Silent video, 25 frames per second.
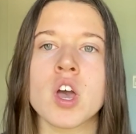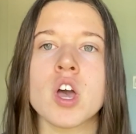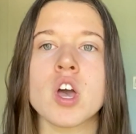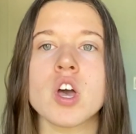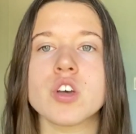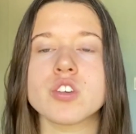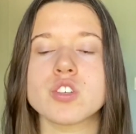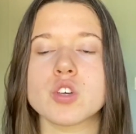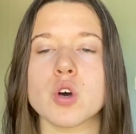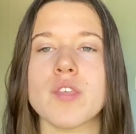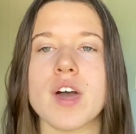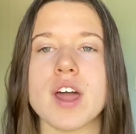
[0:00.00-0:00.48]

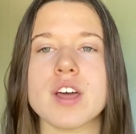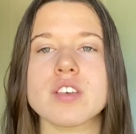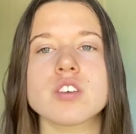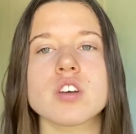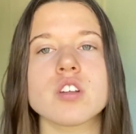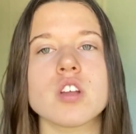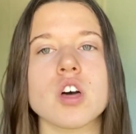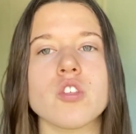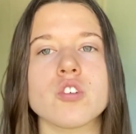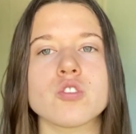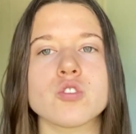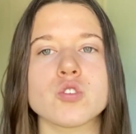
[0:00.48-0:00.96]
So that is
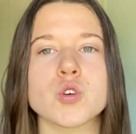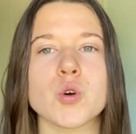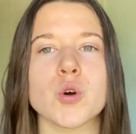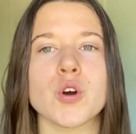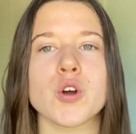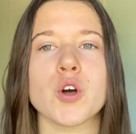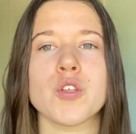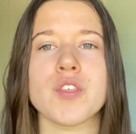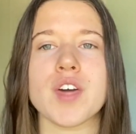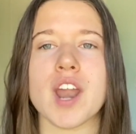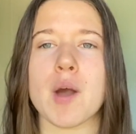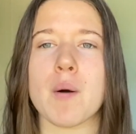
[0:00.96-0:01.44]
another
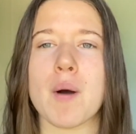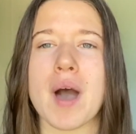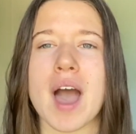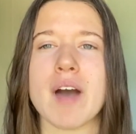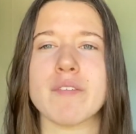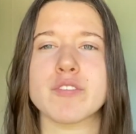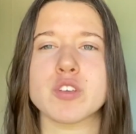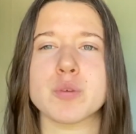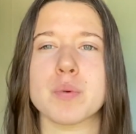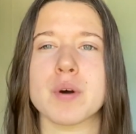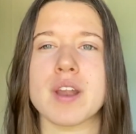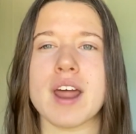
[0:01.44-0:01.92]
tutorial that I'll
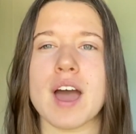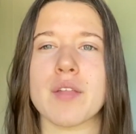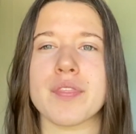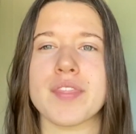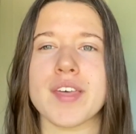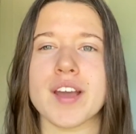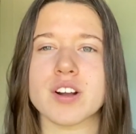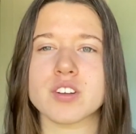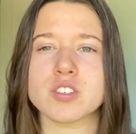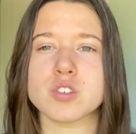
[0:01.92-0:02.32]
have to put out there.